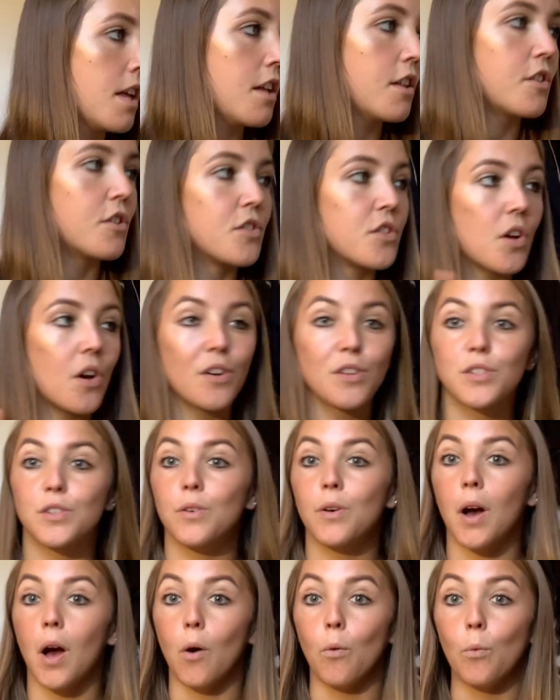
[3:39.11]
There's also
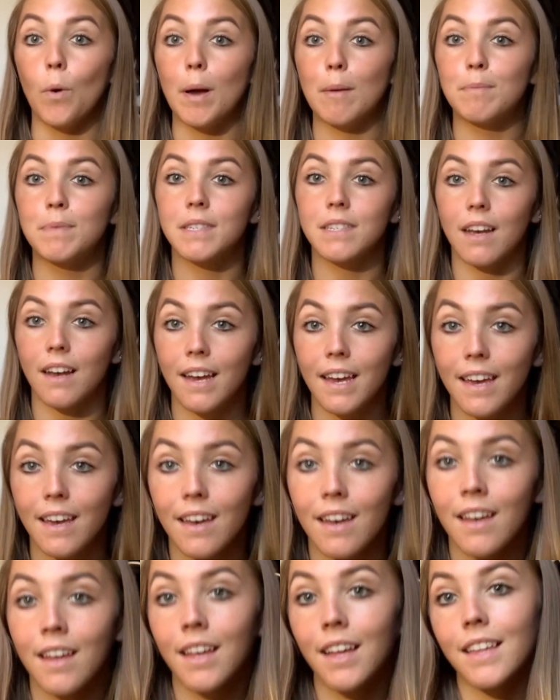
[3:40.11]
a website
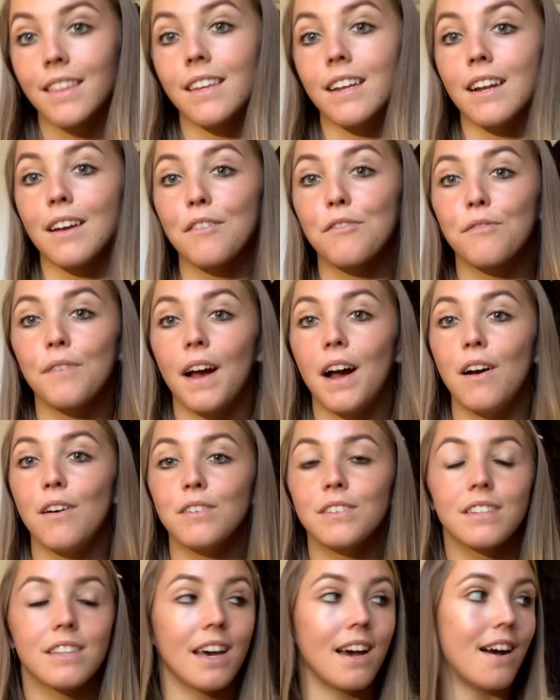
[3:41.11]
that I
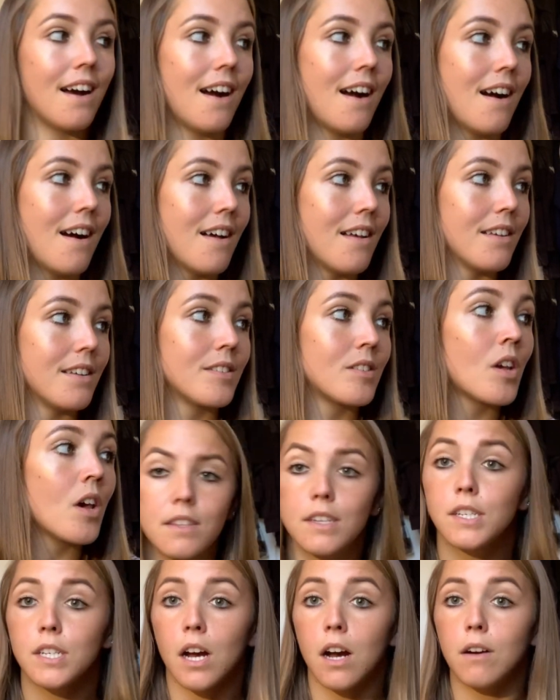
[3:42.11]
found that has
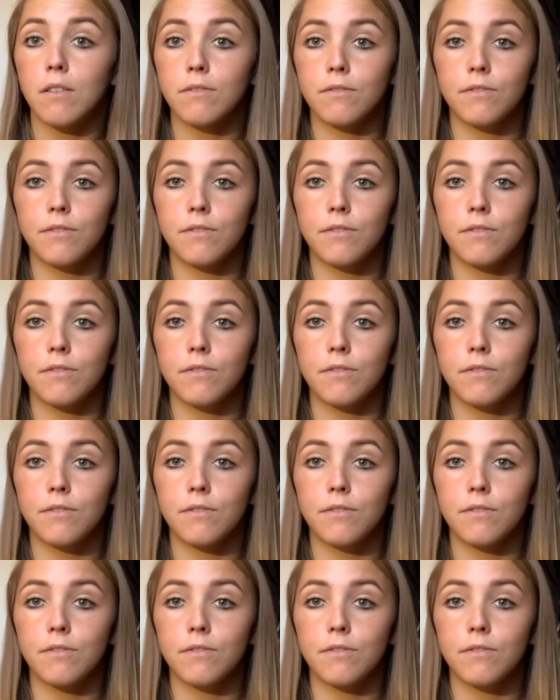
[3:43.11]
the top